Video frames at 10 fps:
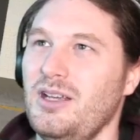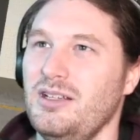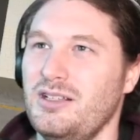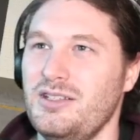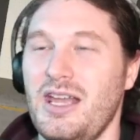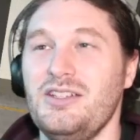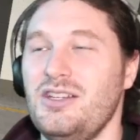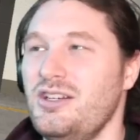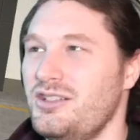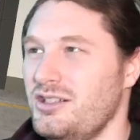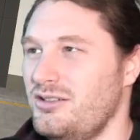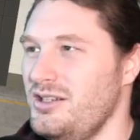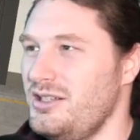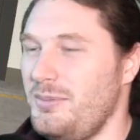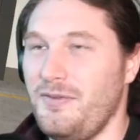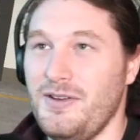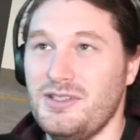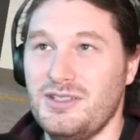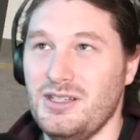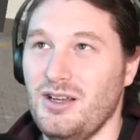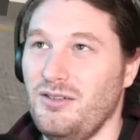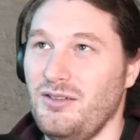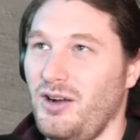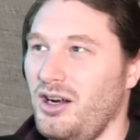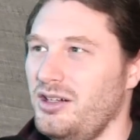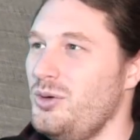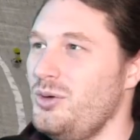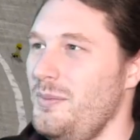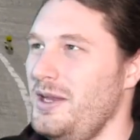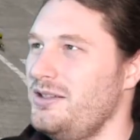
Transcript: Because engineers increase the proficiency of our equipment.